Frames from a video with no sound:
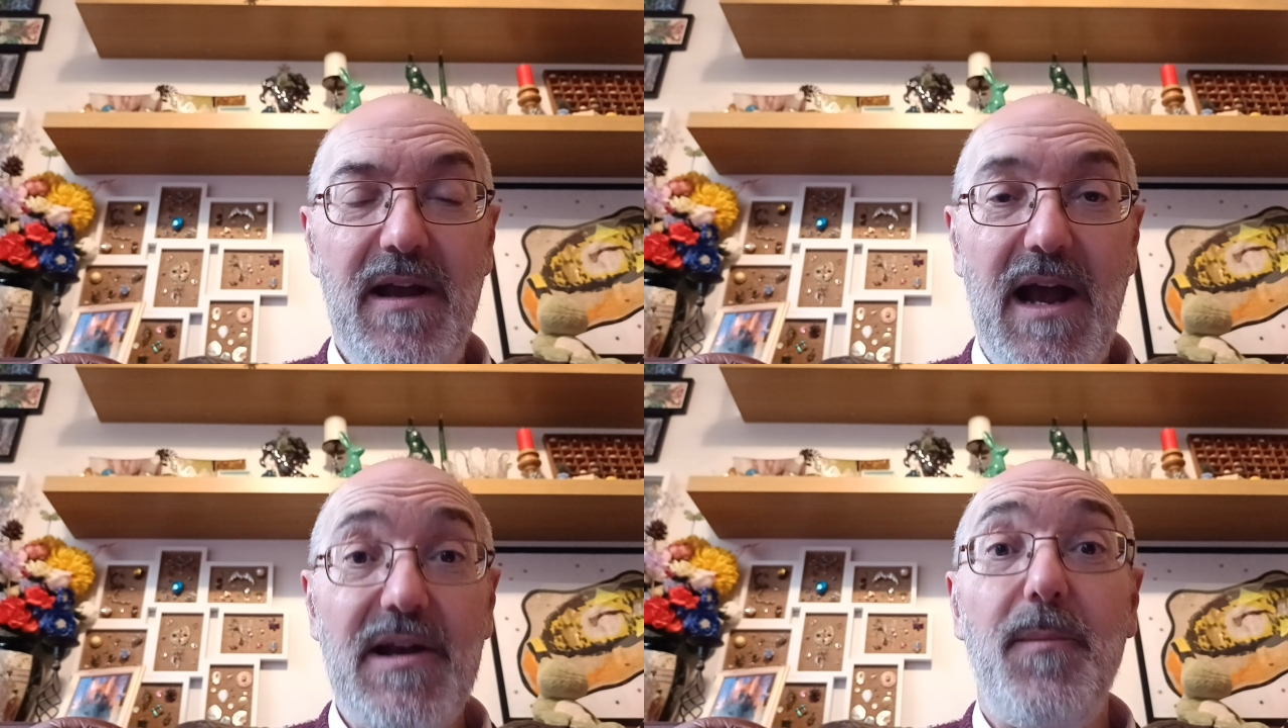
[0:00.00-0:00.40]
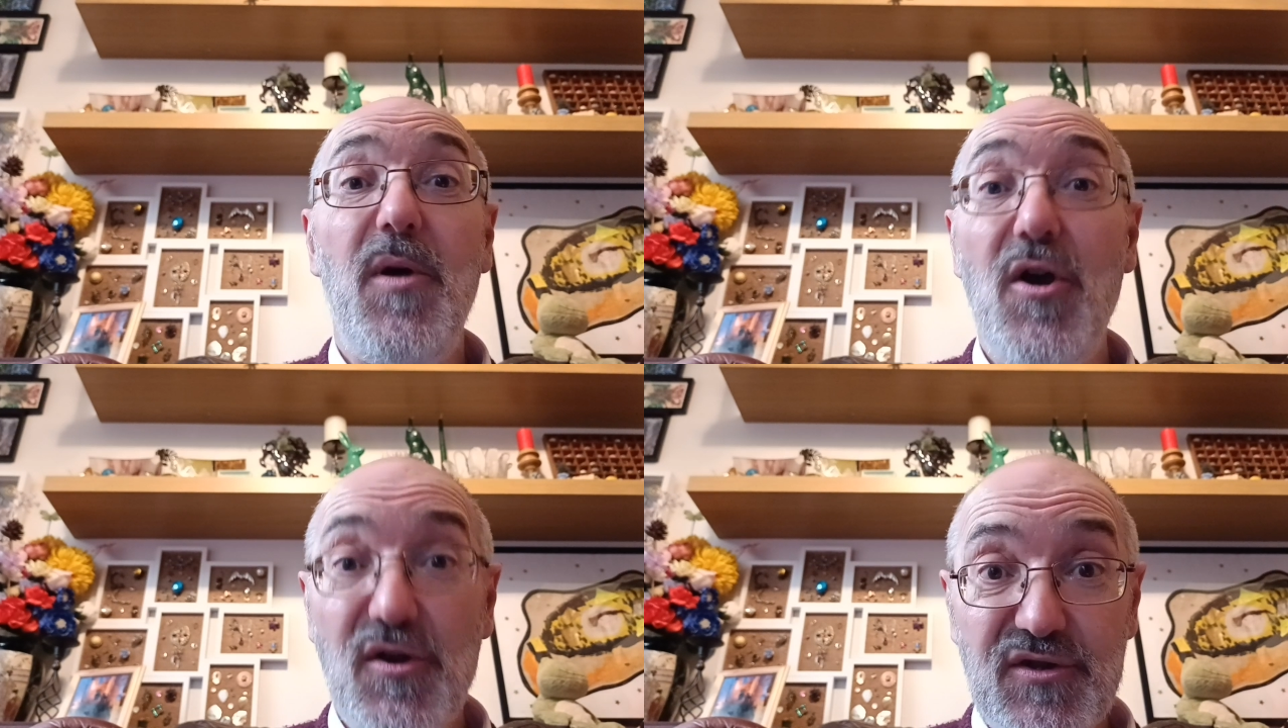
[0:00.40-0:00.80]
at a
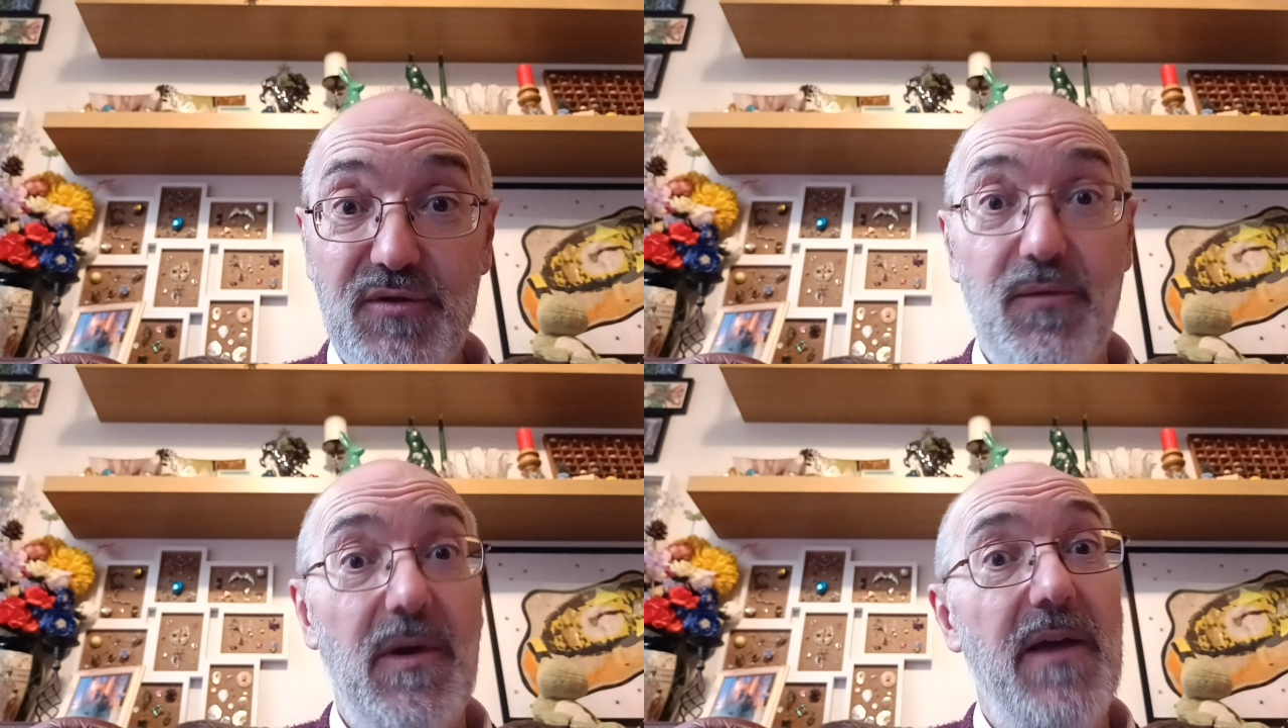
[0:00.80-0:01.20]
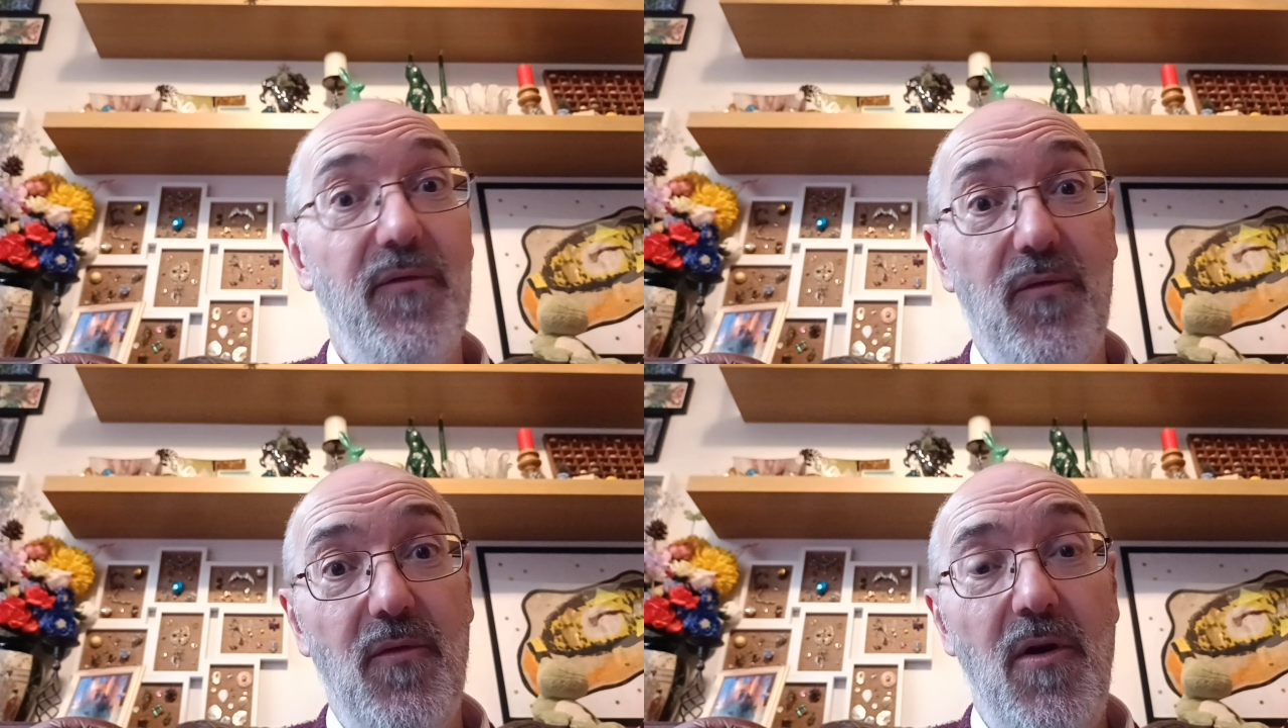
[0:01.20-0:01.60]
personal
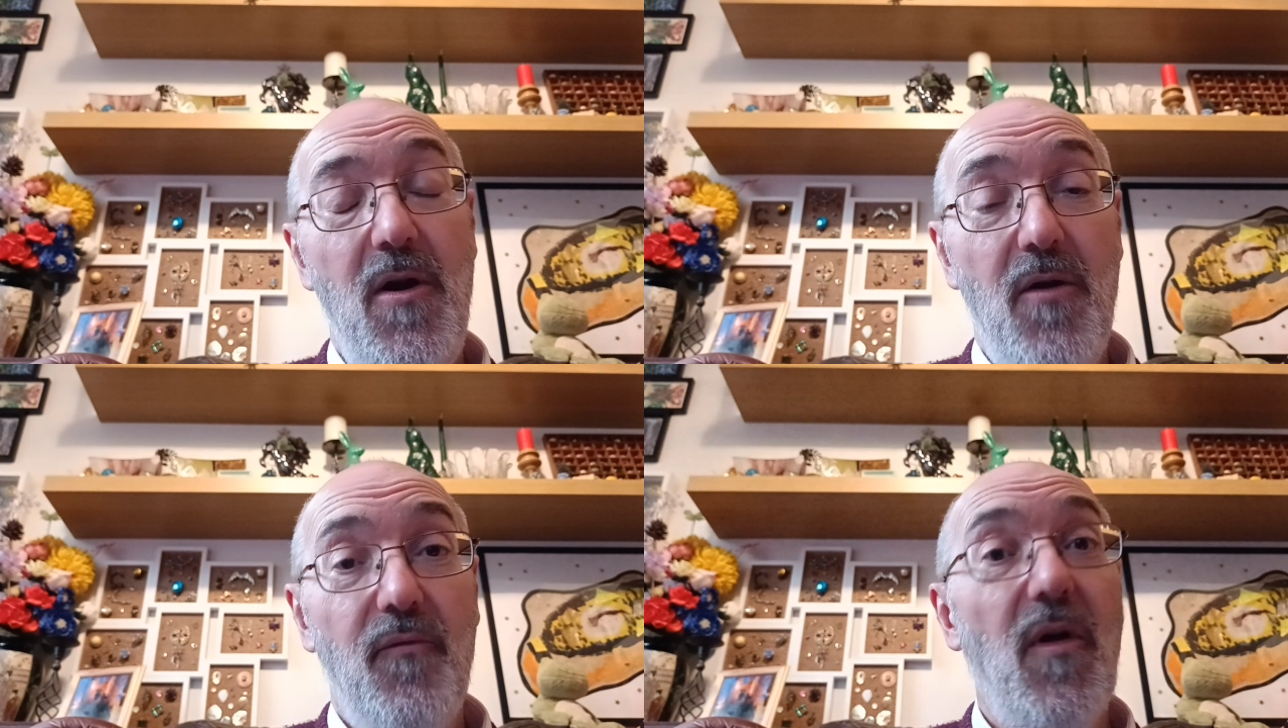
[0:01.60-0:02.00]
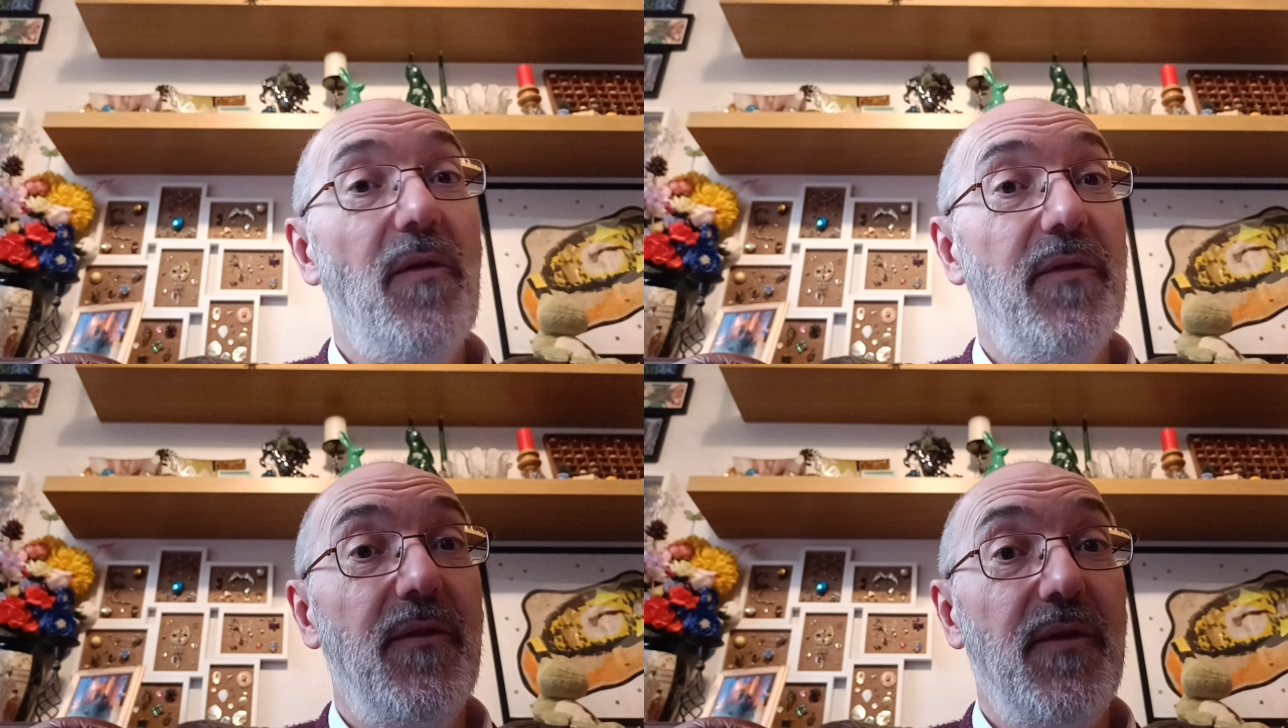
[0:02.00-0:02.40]
level rather than a